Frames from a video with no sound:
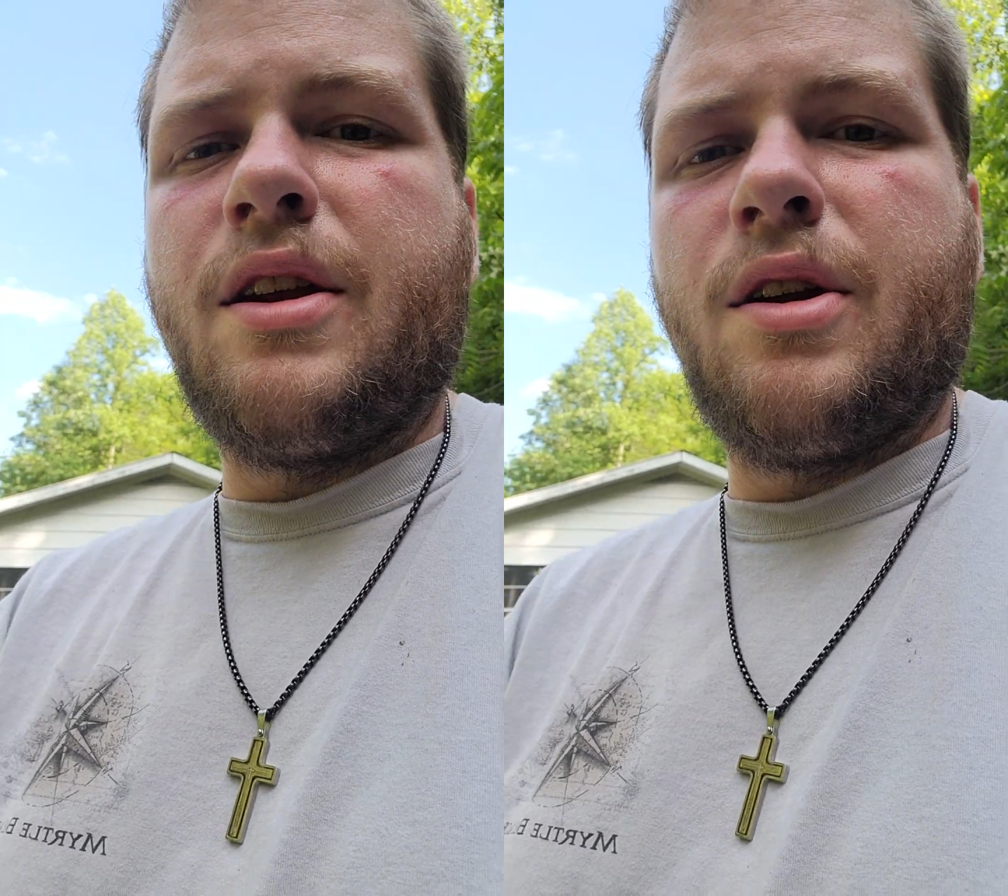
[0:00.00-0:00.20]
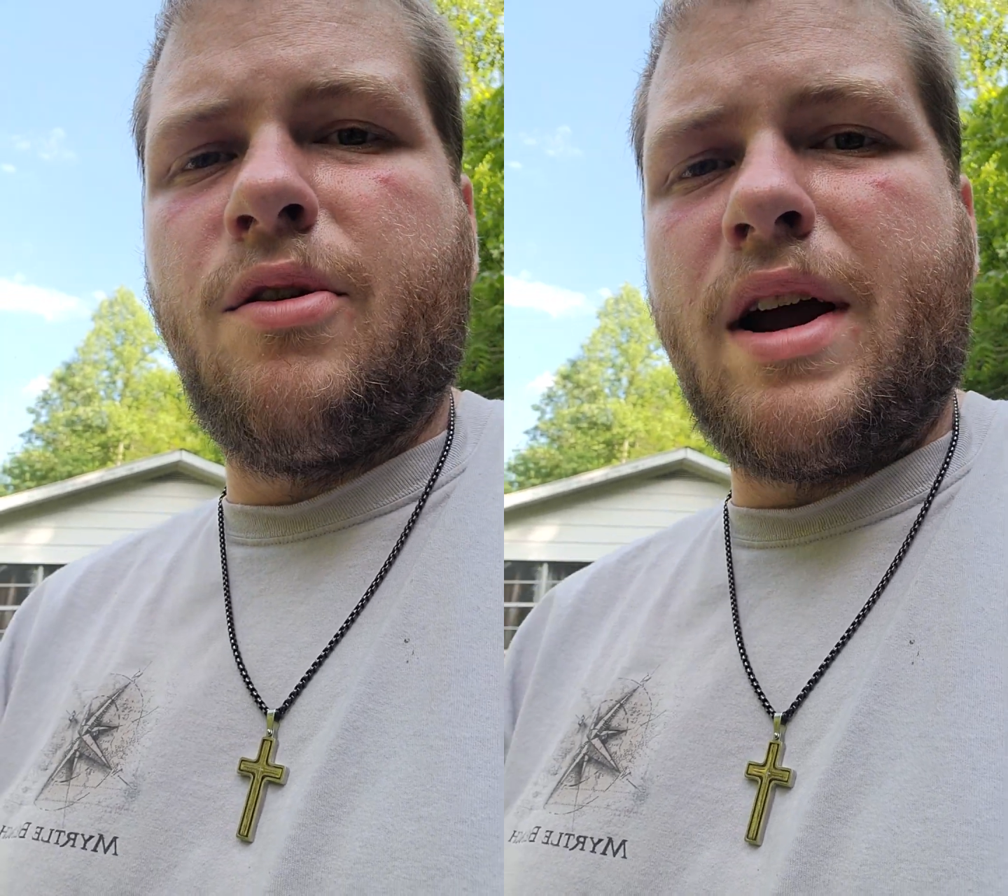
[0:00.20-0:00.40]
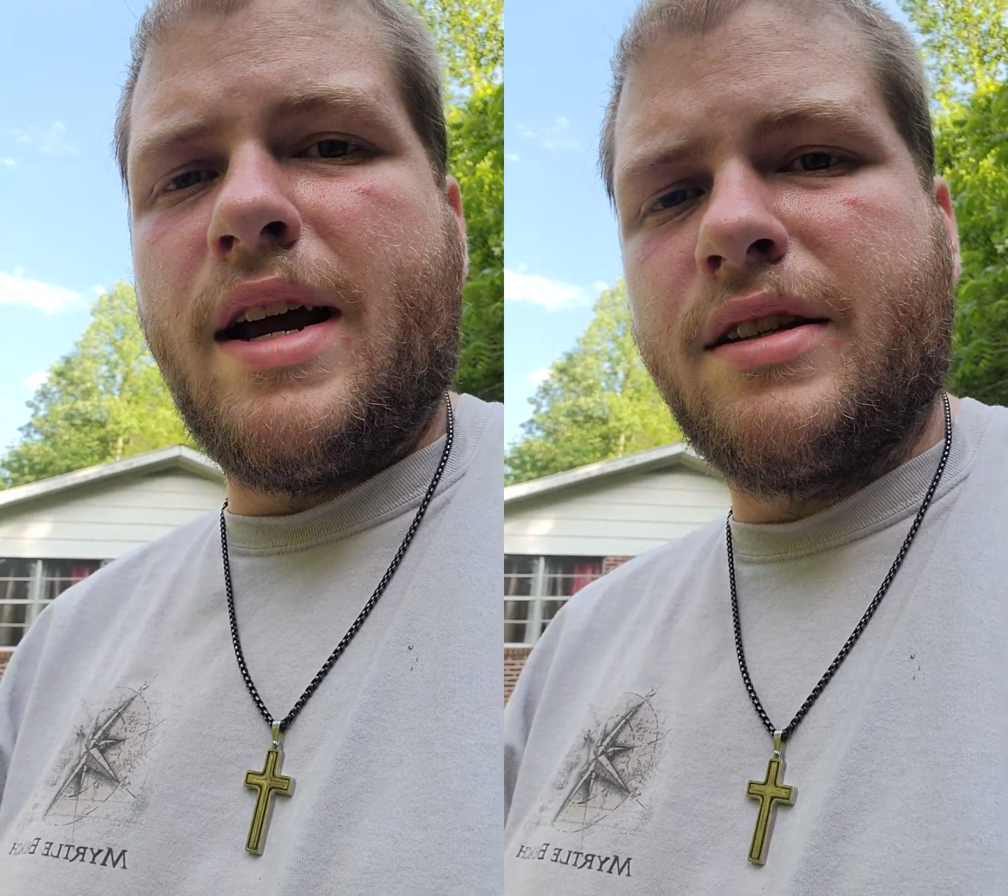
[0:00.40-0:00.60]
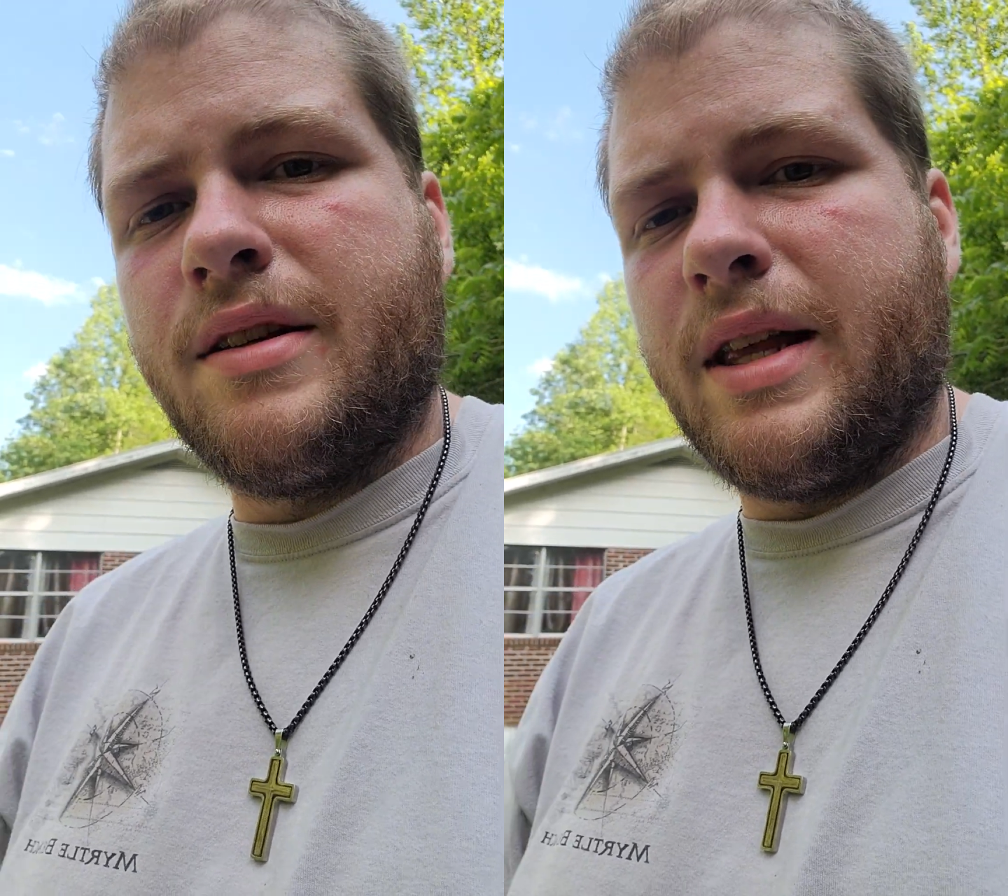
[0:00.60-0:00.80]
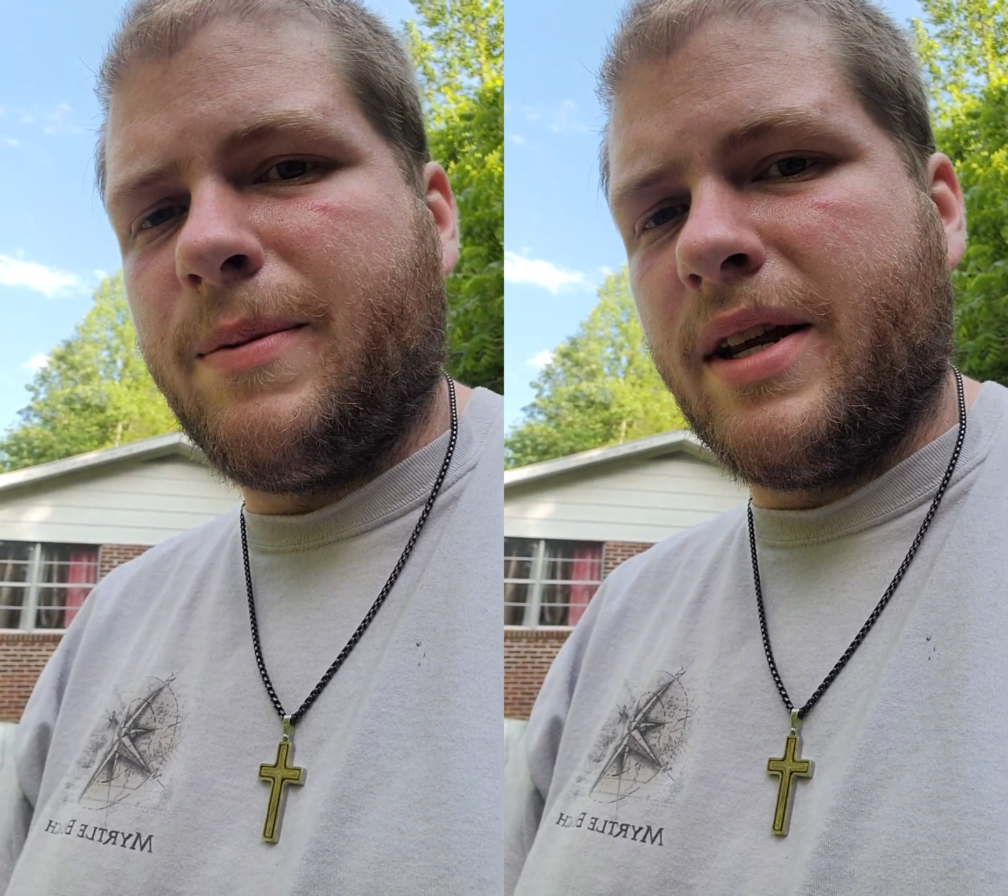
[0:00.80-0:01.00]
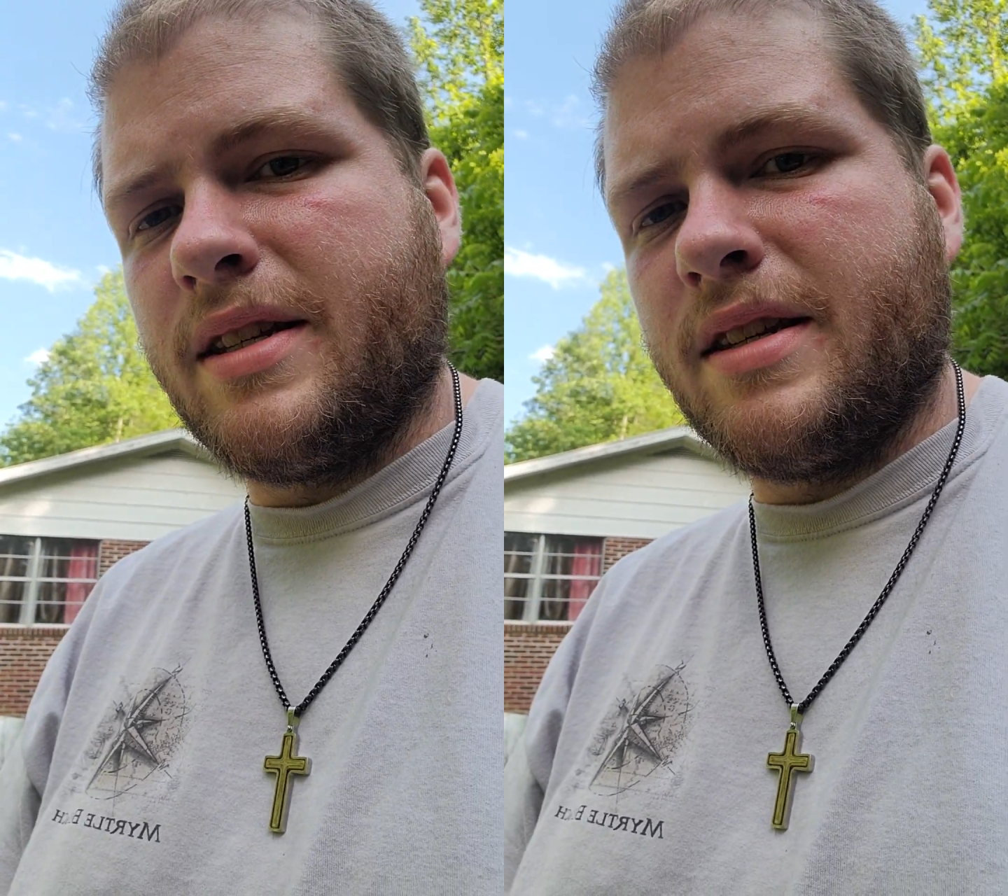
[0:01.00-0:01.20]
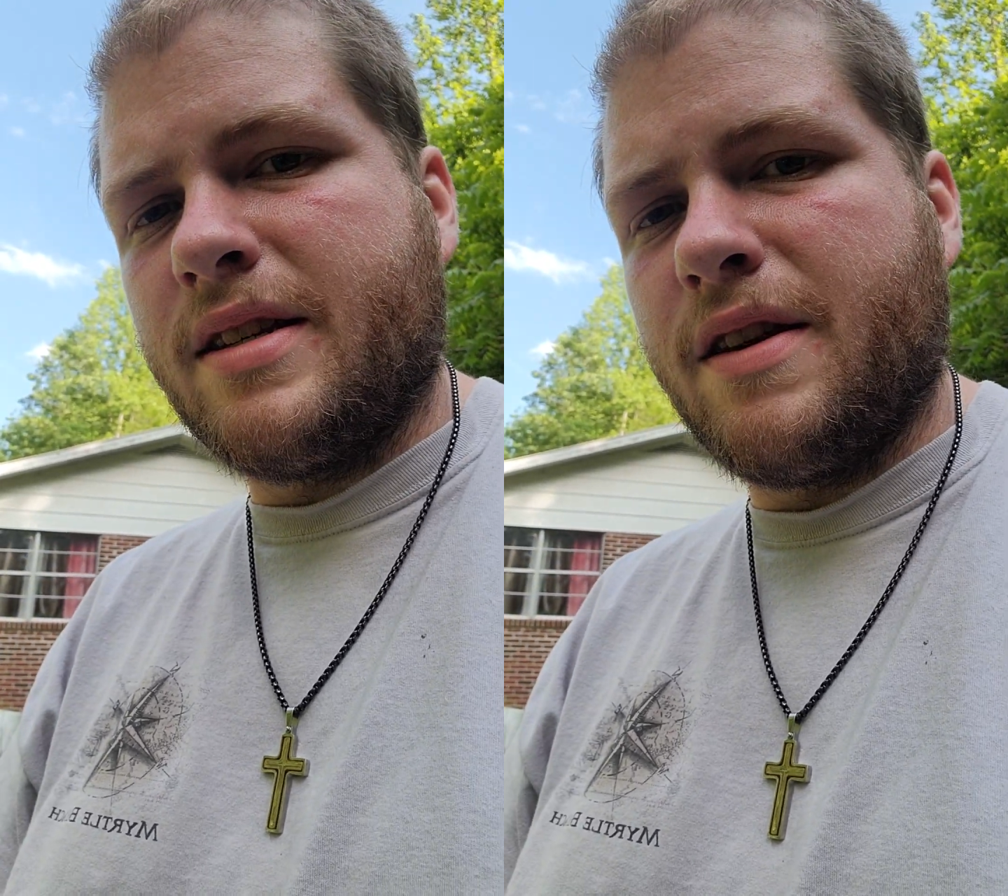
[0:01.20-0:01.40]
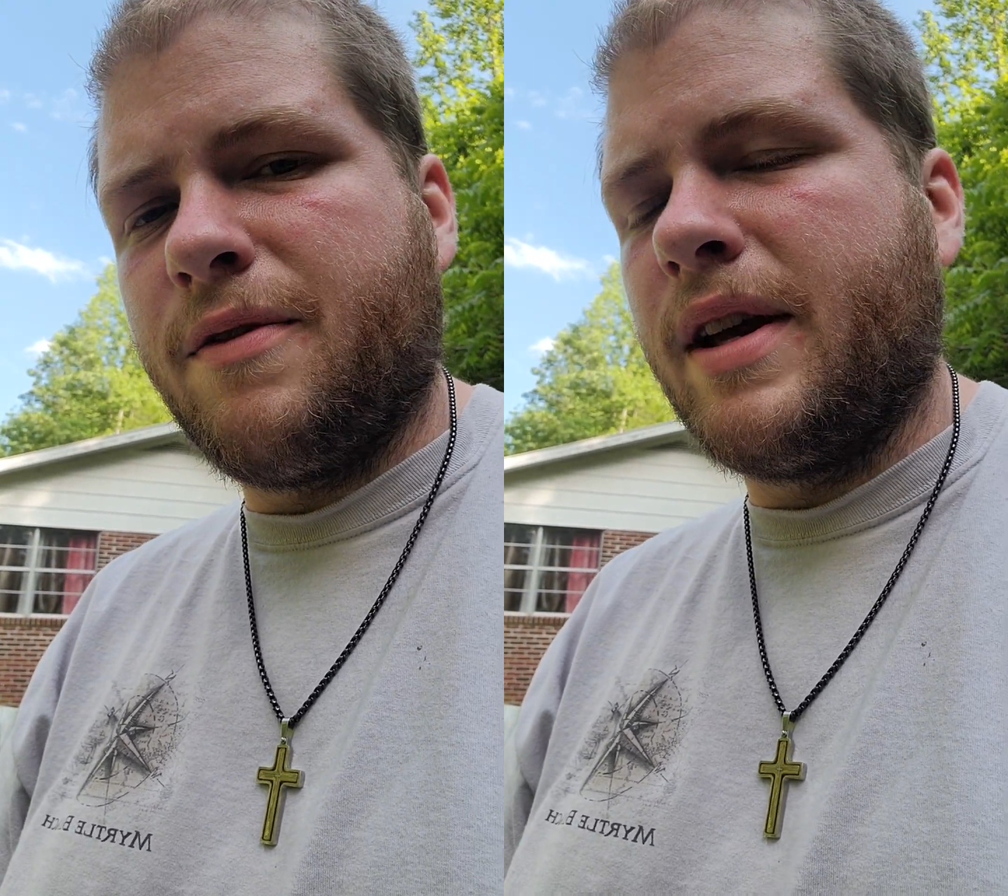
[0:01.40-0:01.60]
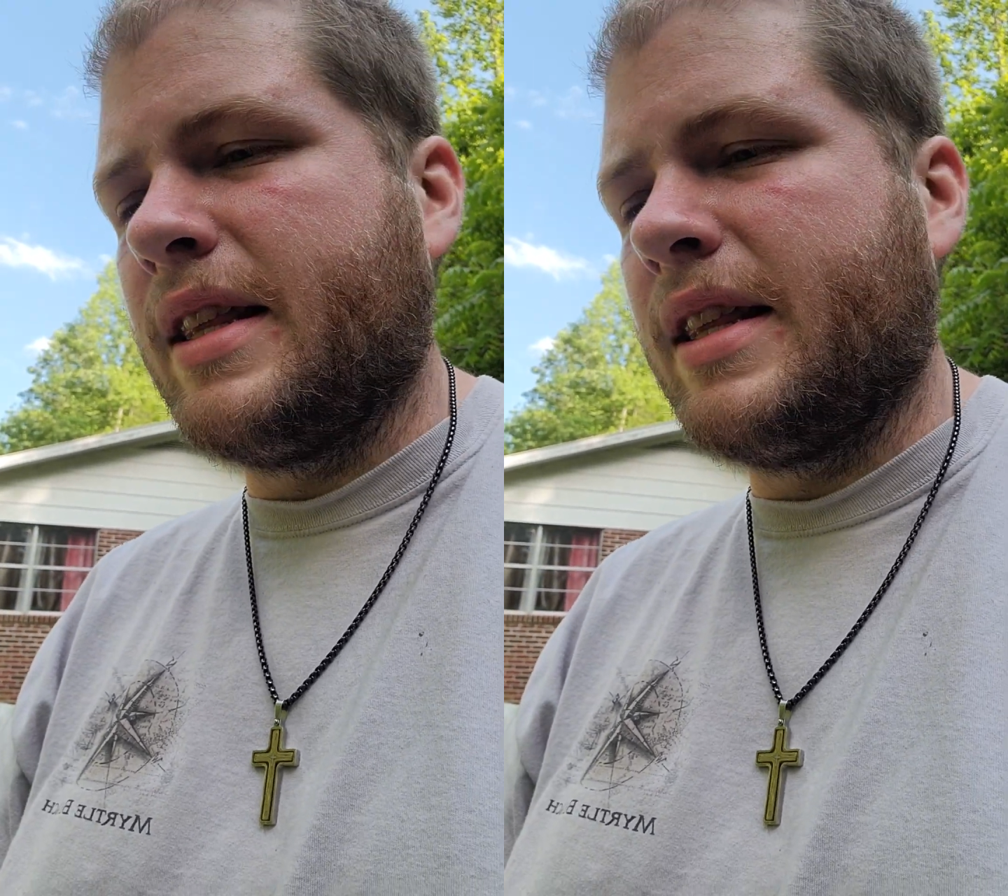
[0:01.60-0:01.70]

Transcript: grass clippings and stuff like